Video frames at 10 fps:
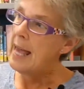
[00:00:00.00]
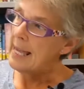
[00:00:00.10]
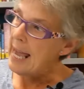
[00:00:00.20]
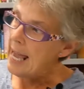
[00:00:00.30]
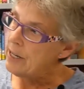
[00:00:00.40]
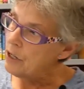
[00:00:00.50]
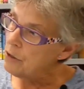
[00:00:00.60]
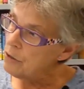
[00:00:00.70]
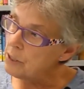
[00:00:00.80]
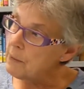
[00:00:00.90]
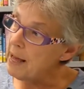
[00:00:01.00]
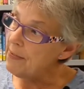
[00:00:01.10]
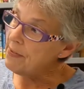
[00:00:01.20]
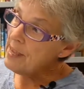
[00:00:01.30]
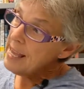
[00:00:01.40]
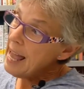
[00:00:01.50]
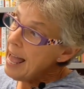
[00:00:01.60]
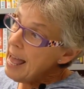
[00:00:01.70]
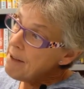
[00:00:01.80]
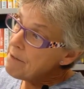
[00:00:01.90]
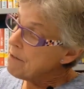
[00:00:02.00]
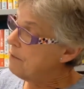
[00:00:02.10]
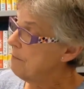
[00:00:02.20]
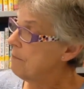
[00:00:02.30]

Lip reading: Can you spot the F?